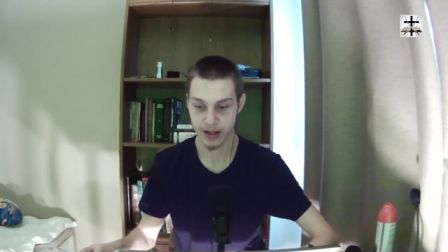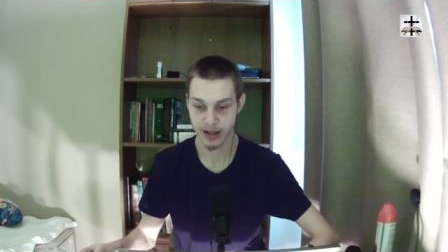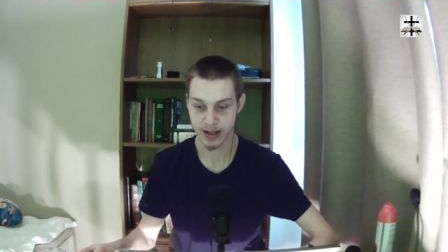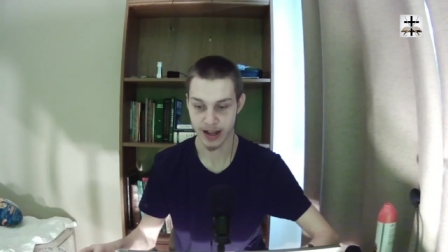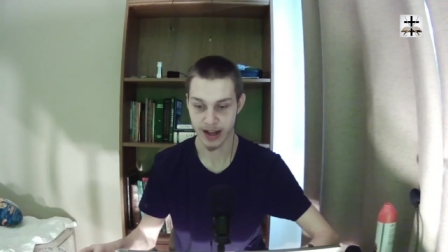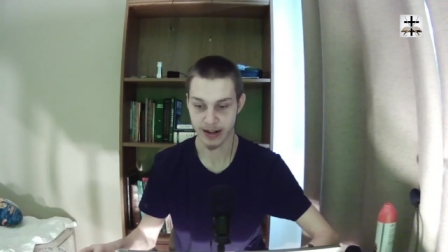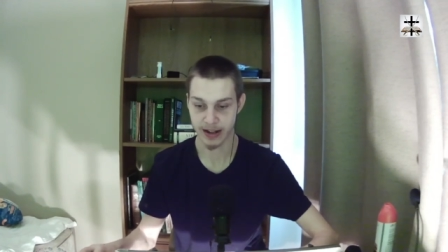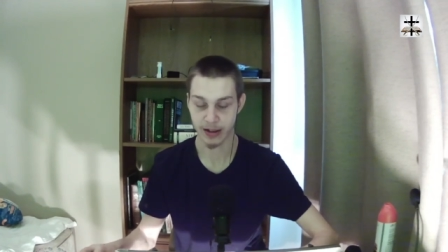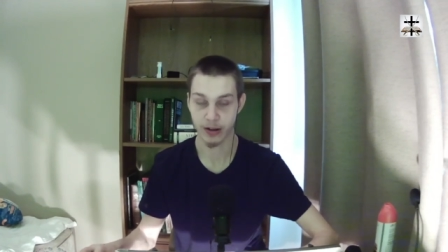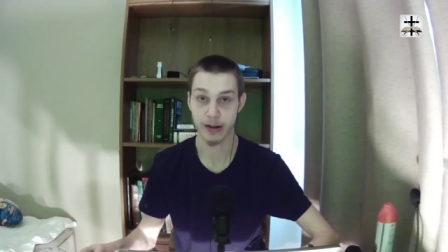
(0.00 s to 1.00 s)
He had
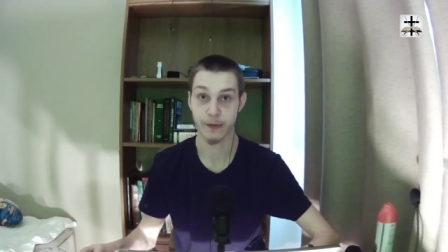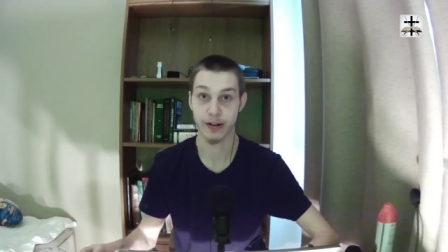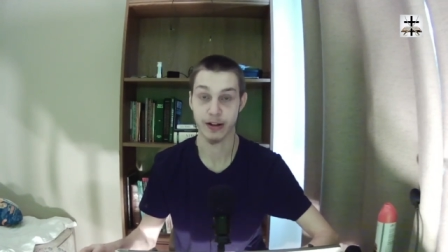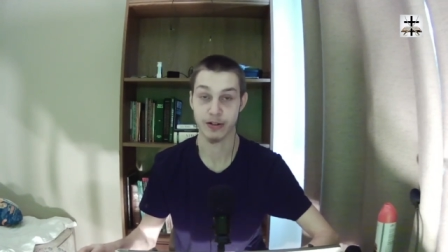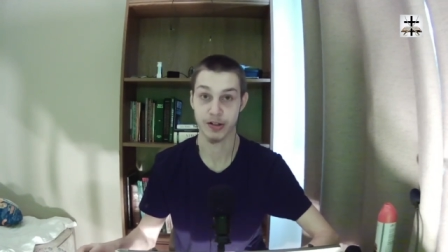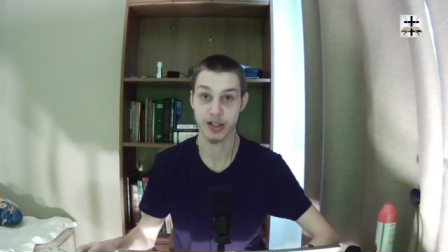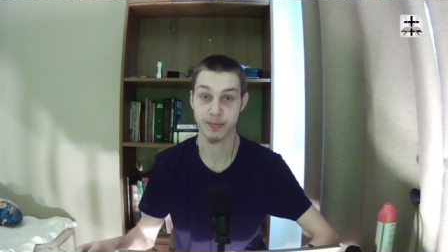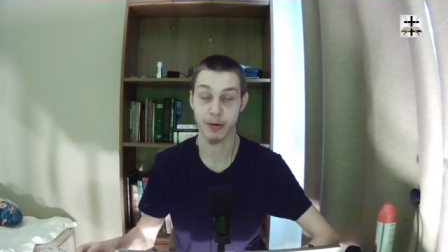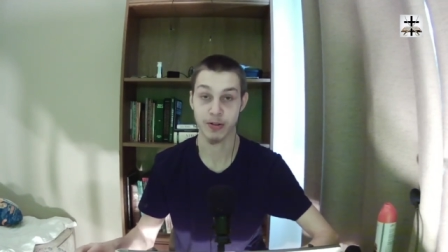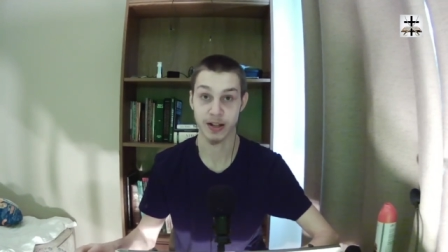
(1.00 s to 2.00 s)
a lot of videos
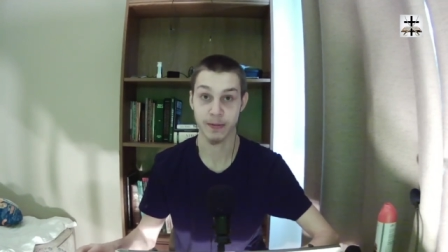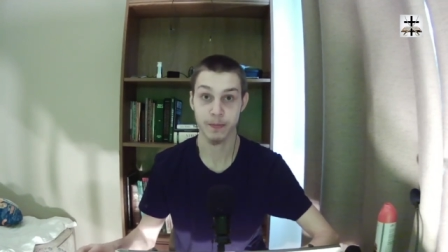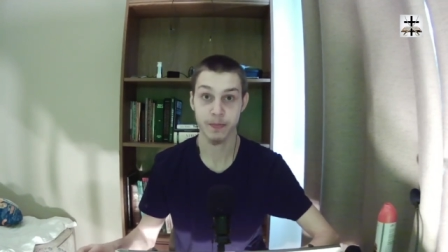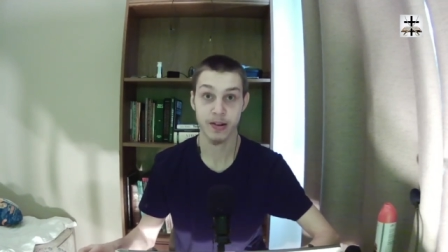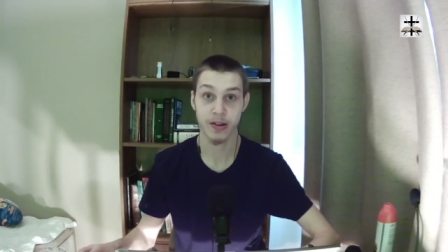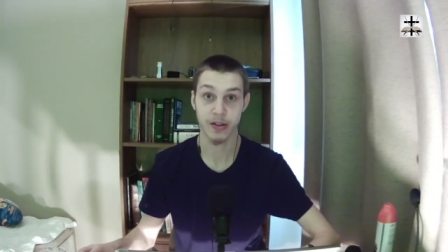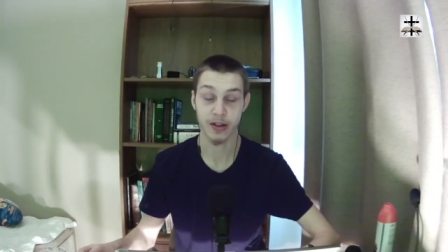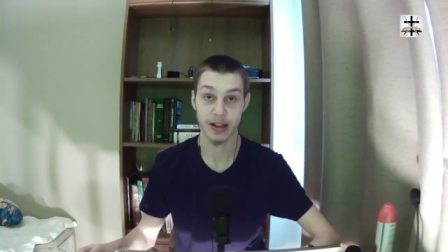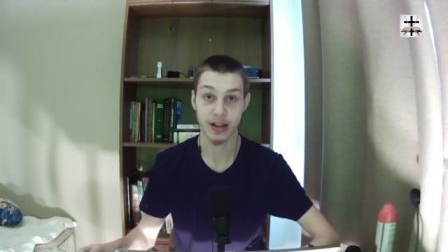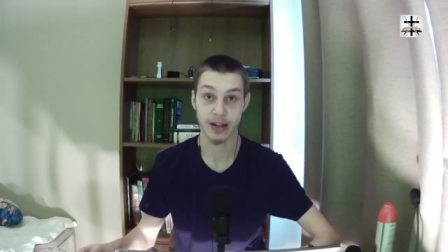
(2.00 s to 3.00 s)
exposing
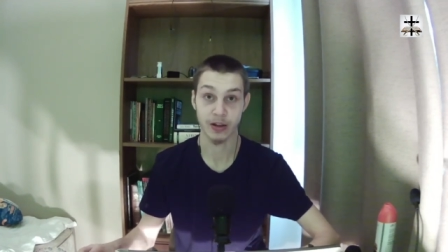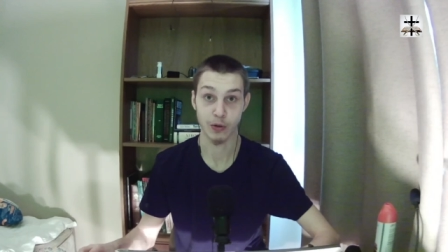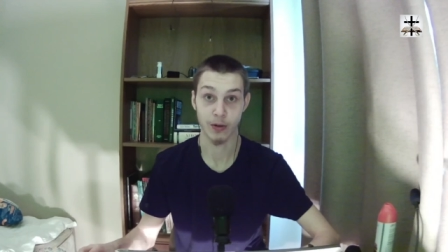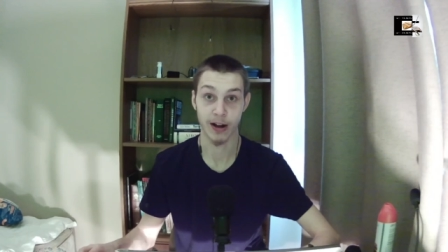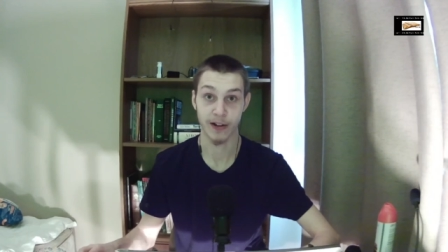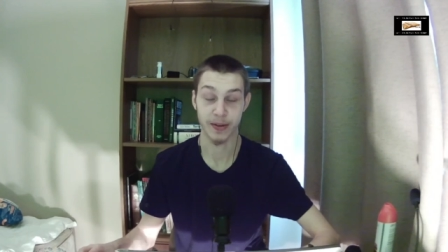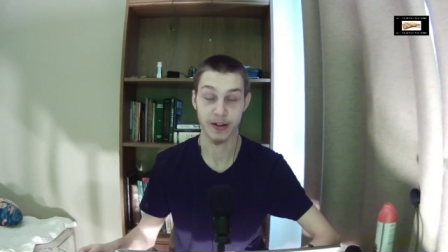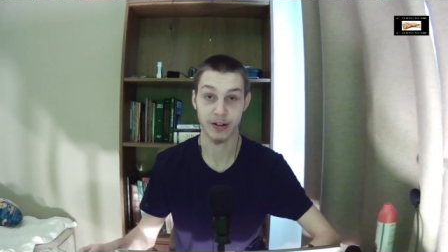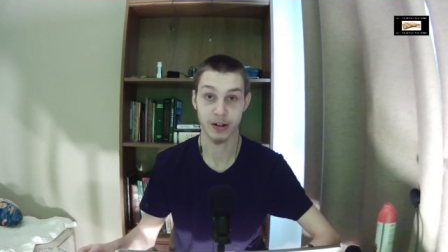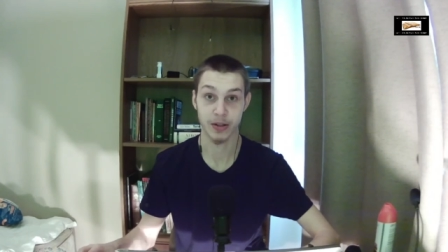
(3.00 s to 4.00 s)
the new
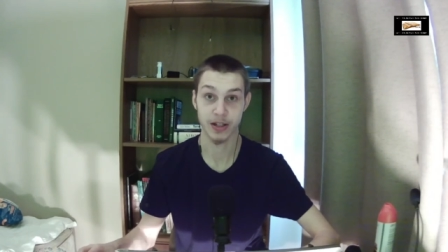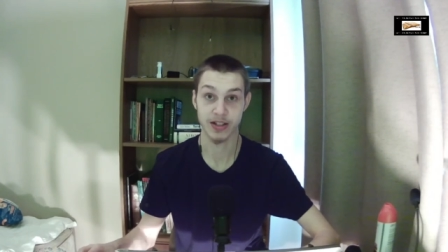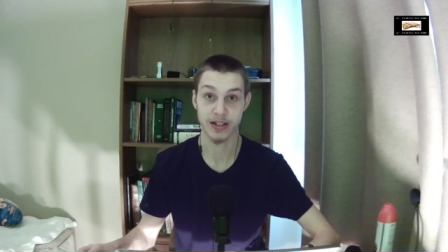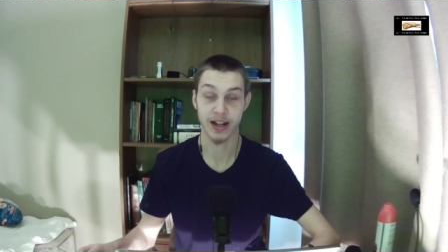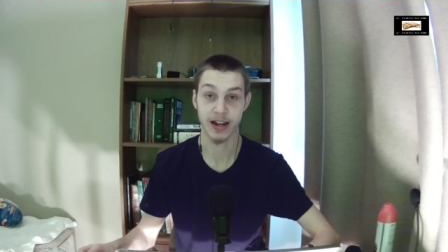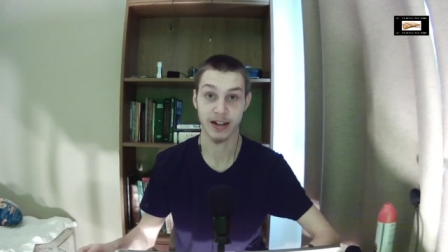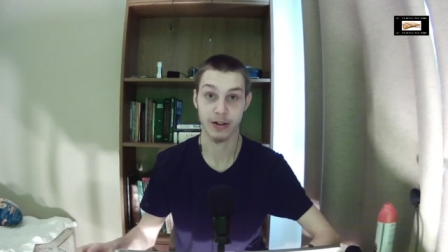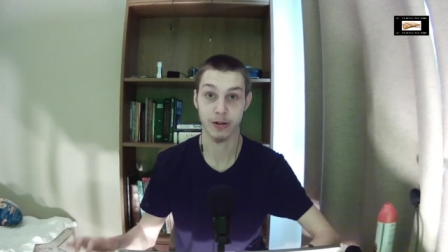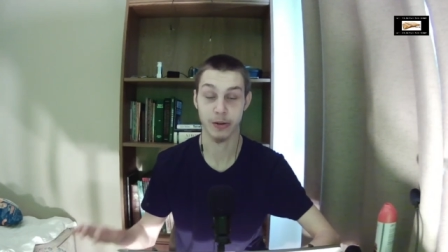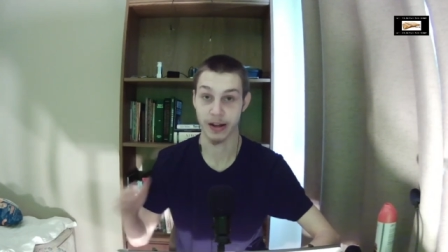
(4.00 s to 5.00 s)
IFB cult, the satanic
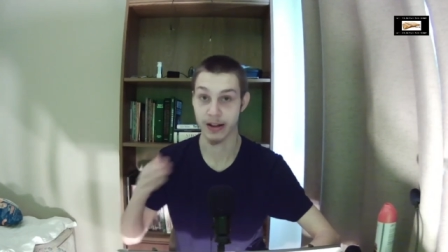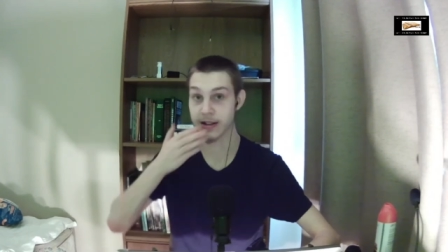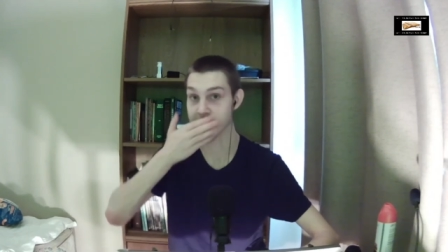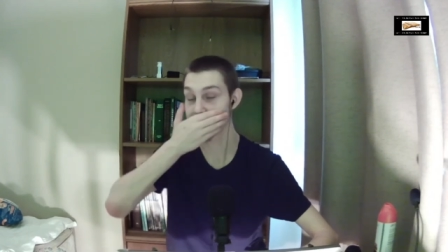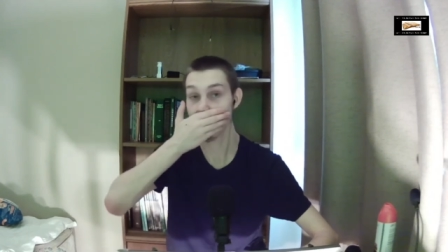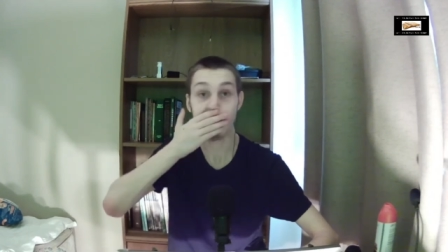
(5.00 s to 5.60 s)
cult that it is,